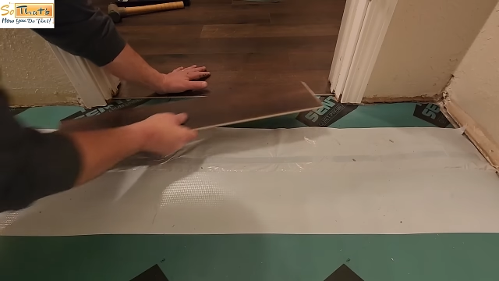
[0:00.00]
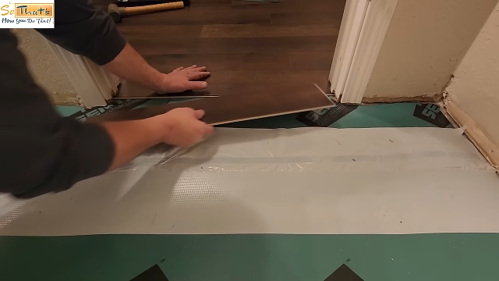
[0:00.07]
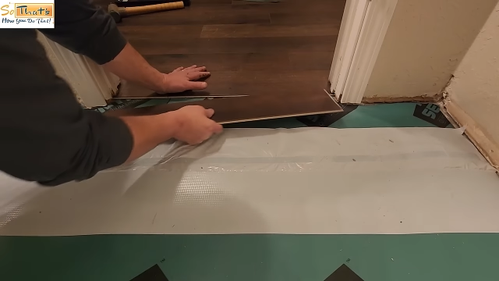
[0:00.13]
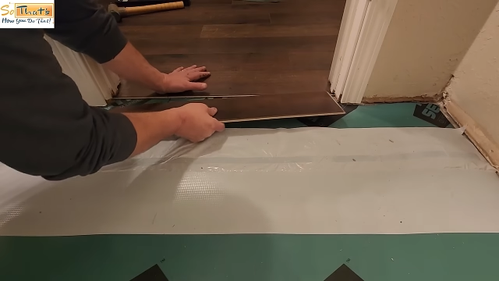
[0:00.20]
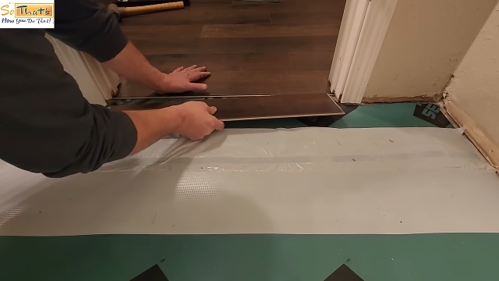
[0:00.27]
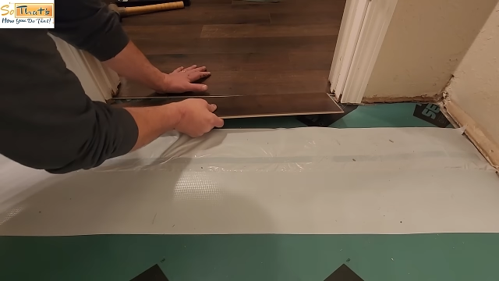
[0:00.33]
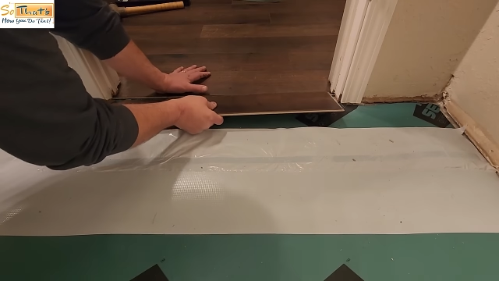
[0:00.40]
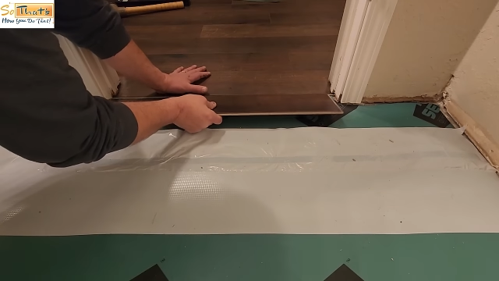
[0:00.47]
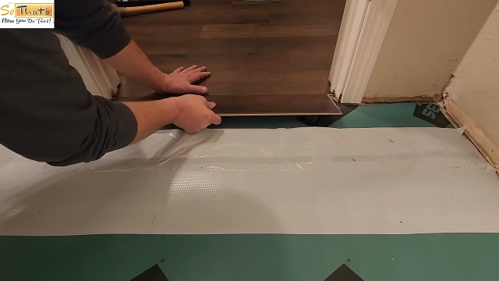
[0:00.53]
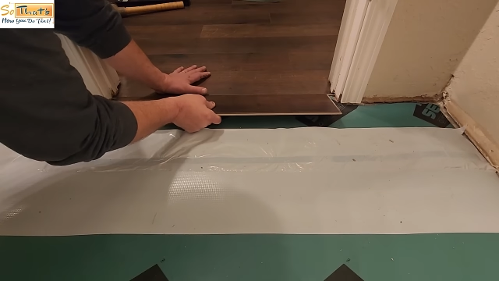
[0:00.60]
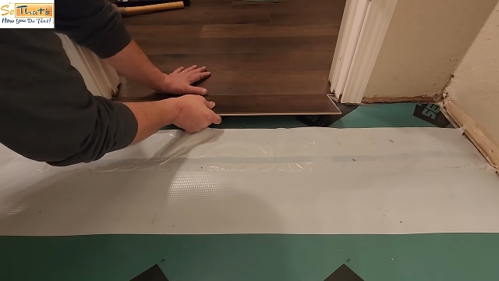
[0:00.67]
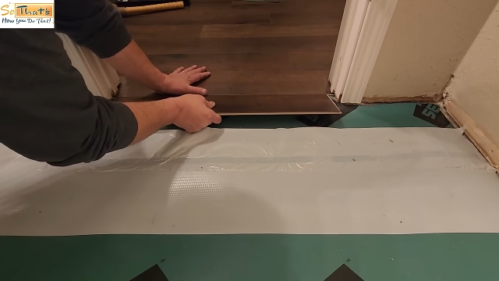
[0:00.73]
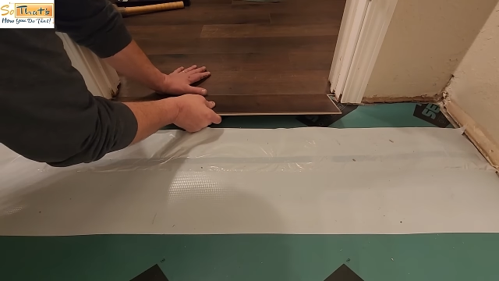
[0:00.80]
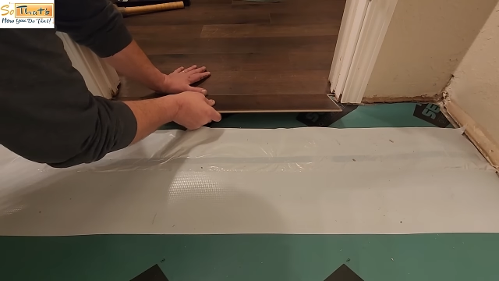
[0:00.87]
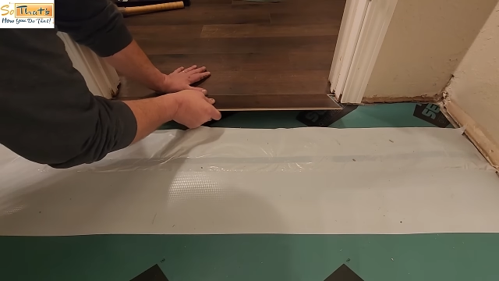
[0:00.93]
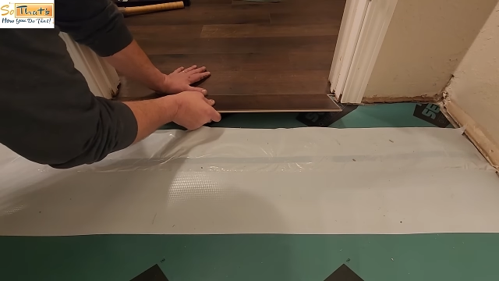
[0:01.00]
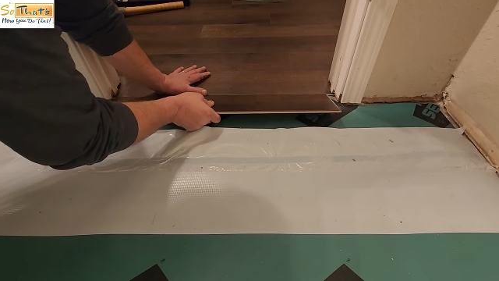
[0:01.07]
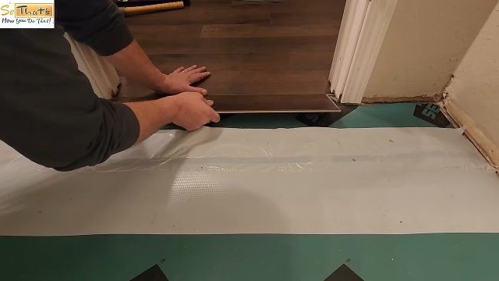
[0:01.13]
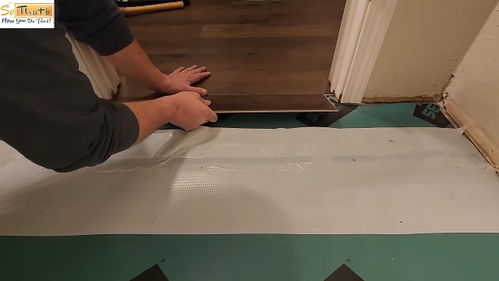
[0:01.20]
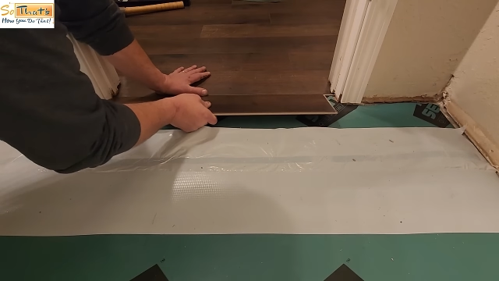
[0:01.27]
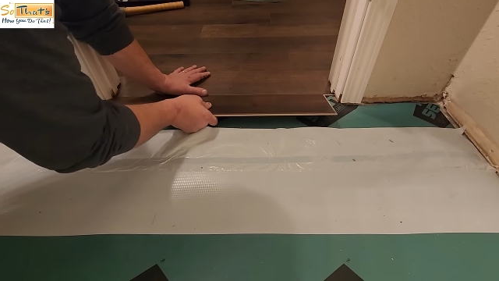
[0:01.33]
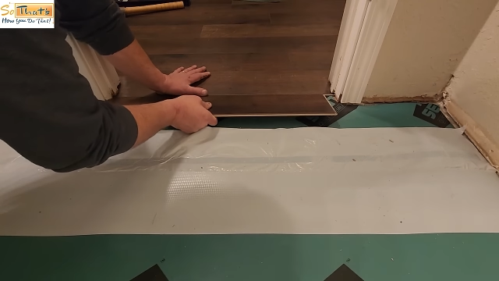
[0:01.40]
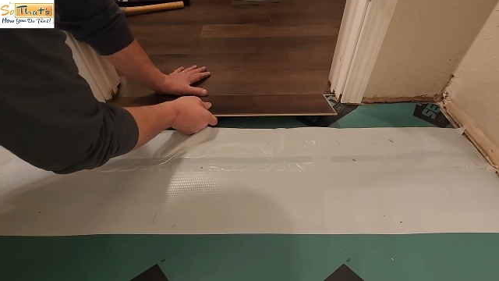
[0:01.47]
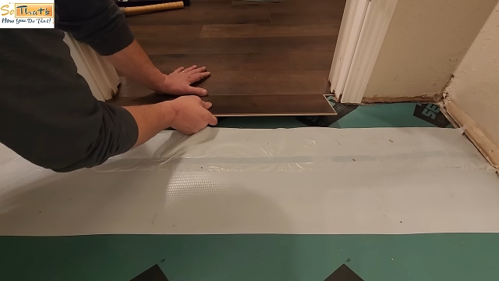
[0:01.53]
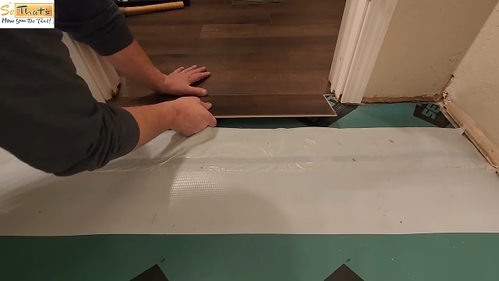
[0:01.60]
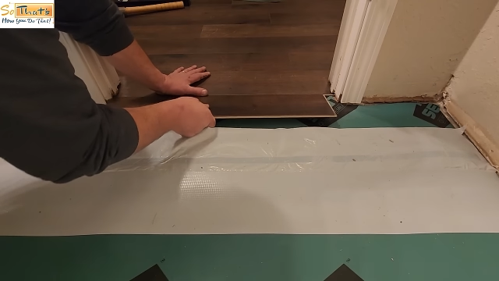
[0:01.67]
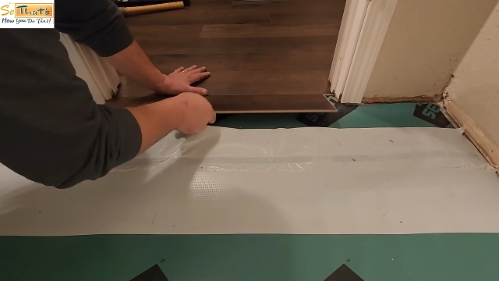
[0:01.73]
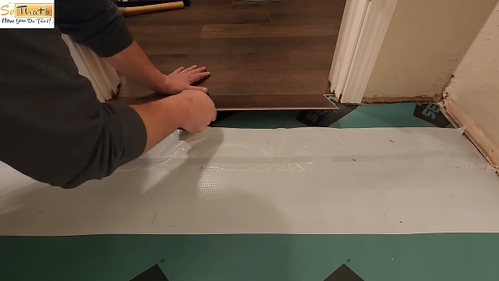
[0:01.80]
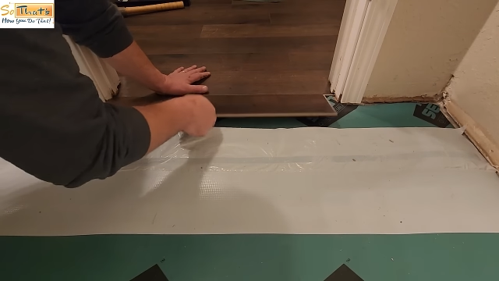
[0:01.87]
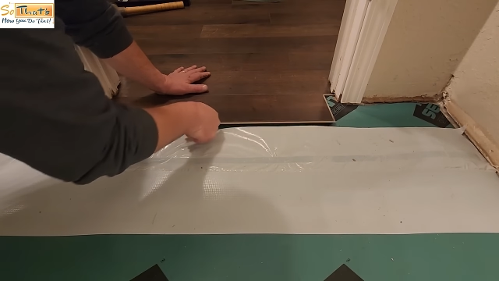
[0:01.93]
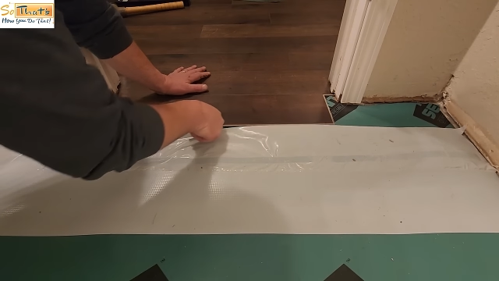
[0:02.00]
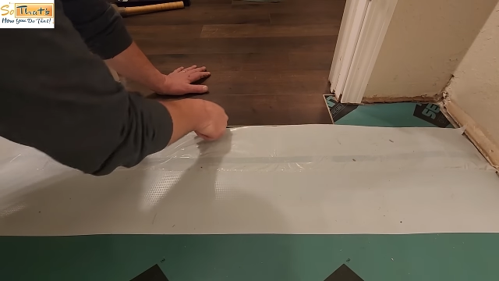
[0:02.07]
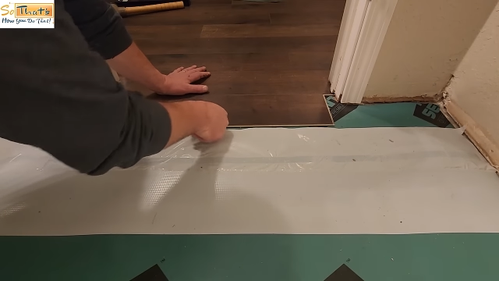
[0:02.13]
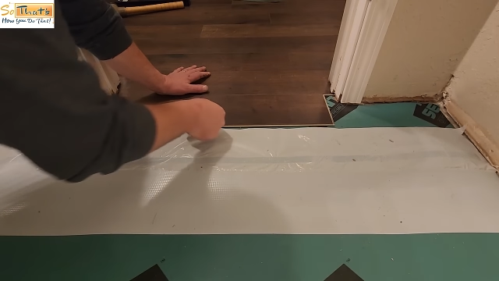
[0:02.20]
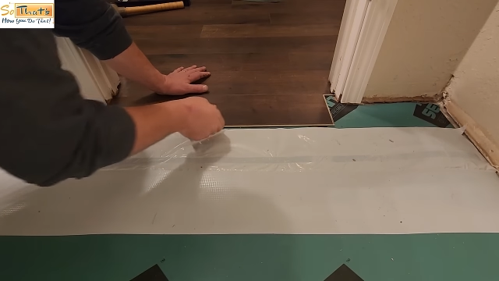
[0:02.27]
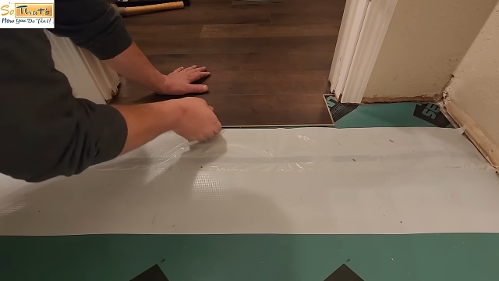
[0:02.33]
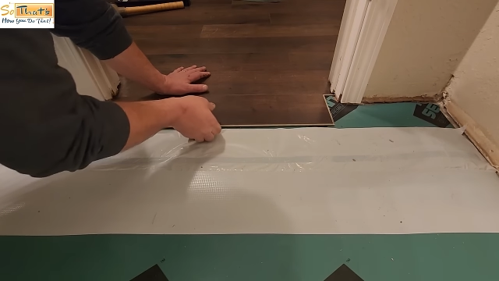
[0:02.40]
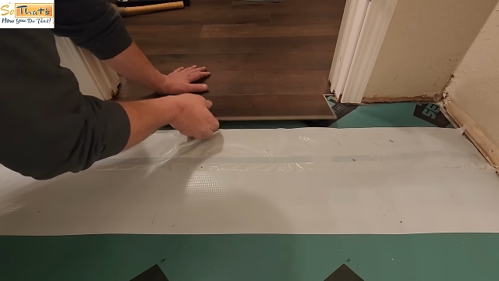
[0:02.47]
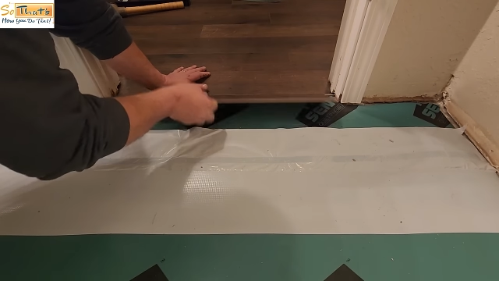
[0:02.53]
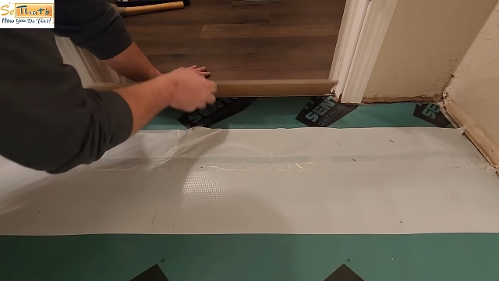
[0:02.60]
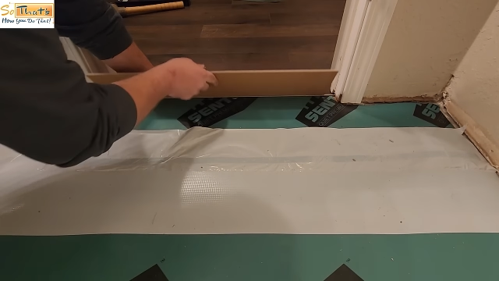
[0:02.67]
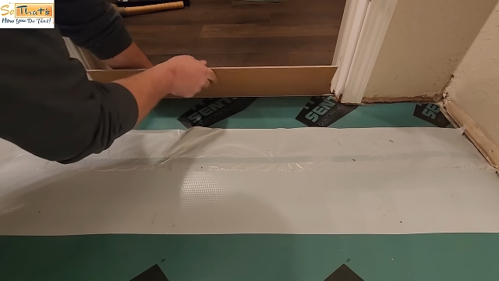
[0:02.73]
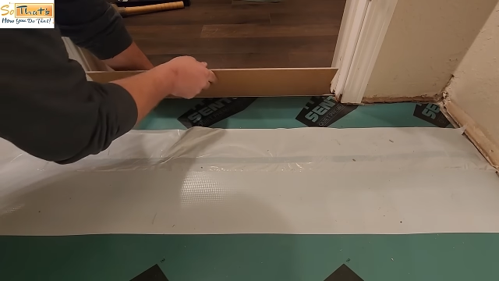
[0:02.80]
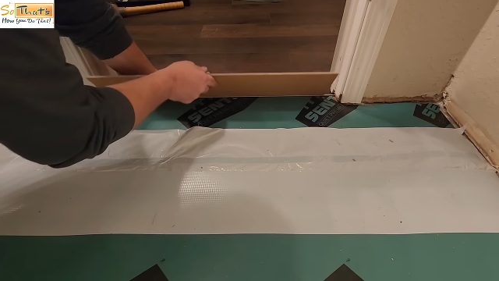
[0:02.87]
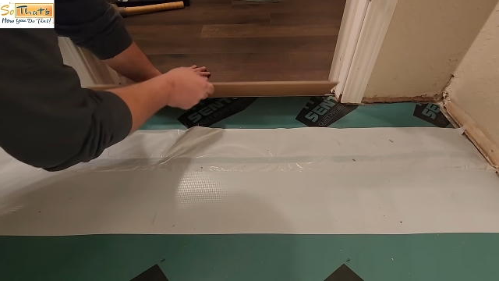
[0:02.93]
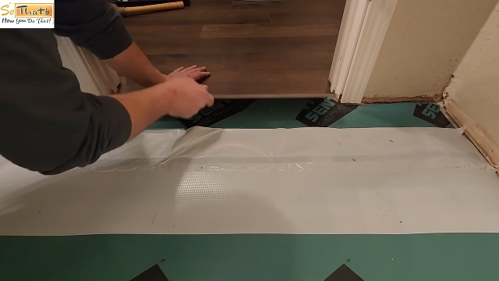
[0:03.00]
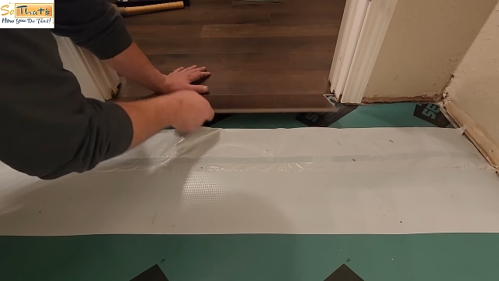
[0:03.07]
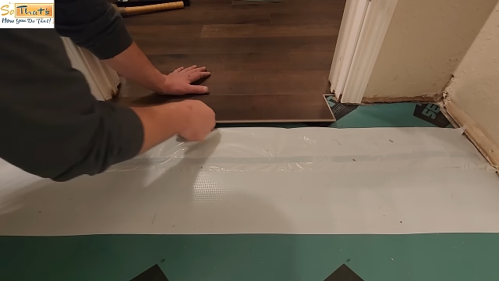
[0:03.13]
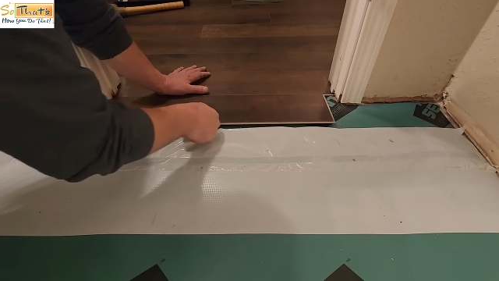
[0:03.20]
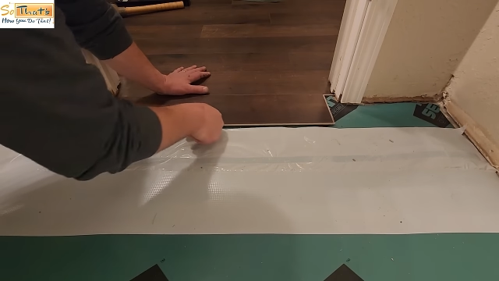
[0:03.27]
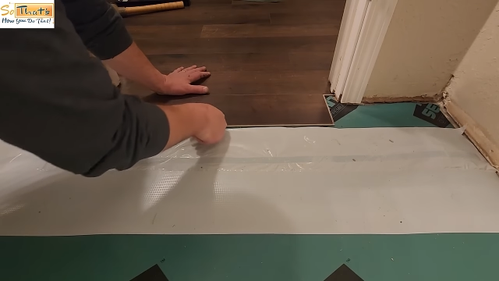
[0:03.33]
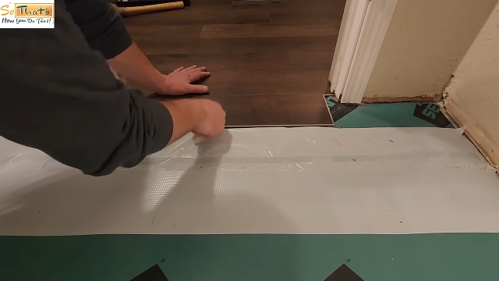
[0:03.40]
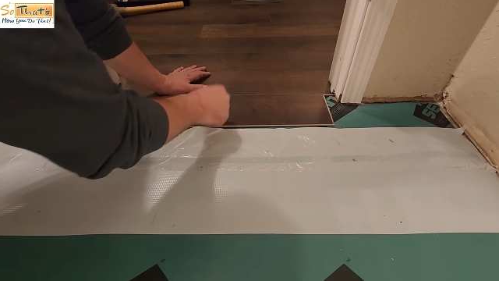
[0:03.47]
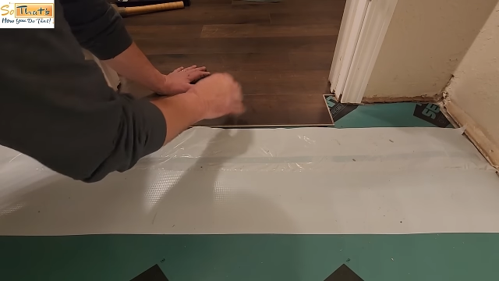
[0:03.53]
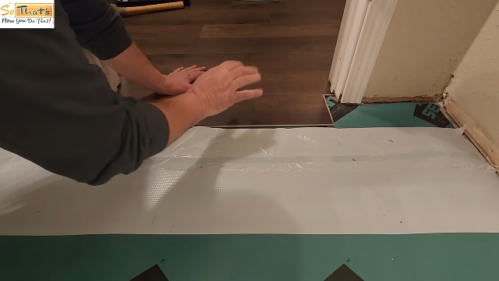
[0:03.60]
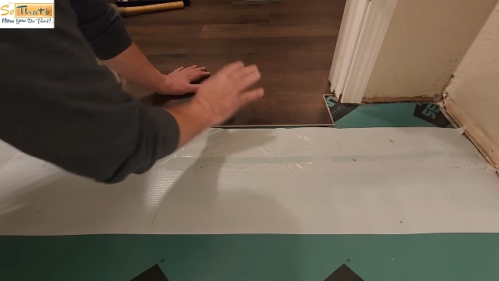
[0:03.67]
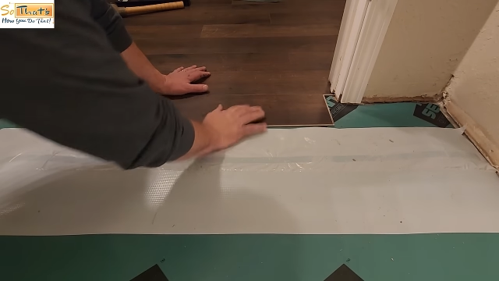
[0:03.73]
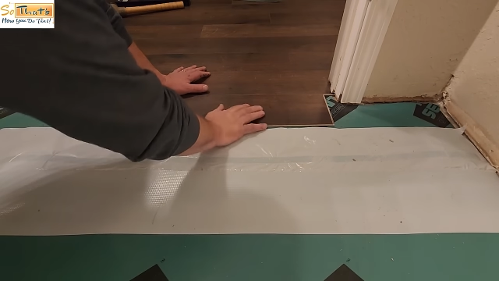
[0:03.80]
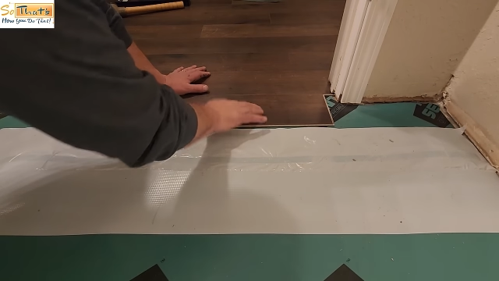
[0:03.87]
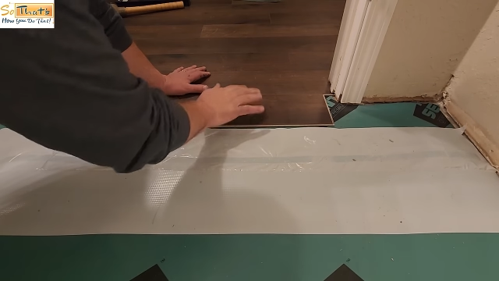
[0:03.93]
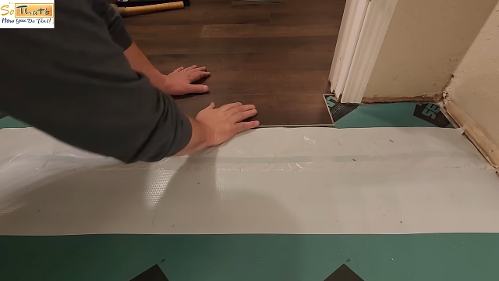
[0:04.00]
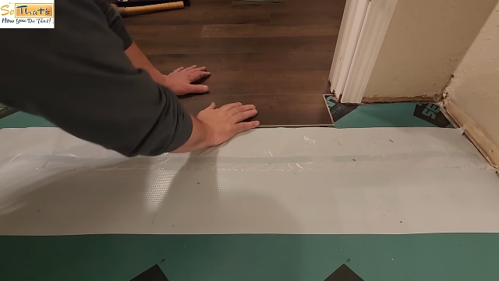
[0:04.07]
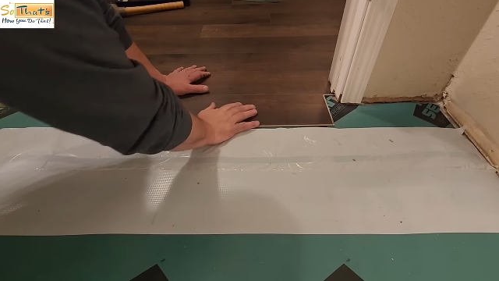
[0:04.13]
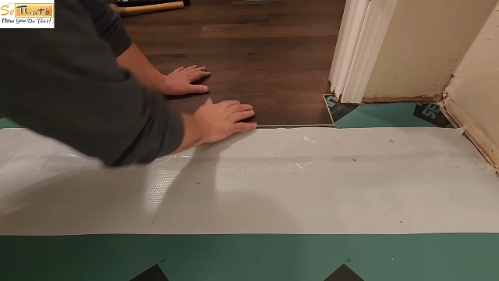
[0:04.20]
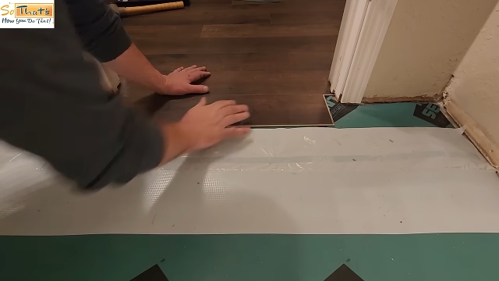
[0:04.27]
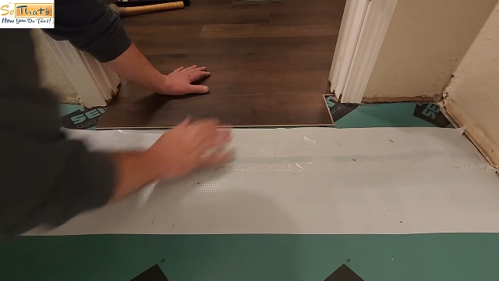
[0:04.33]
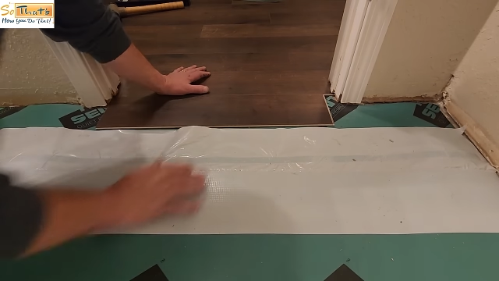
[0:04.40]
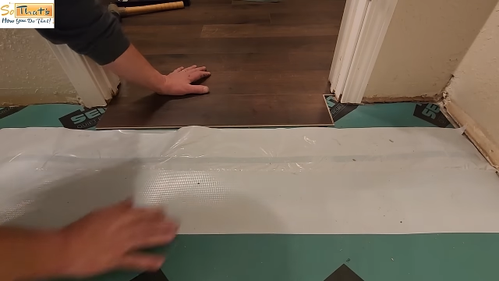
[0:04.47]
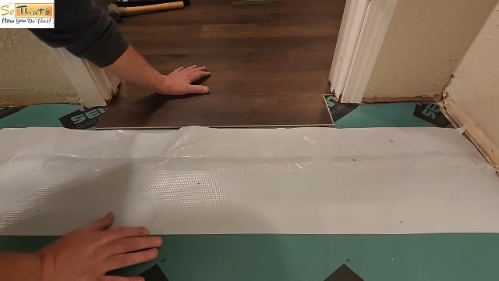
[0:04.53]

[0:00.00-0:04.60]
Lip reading: [unreadable: no face in view]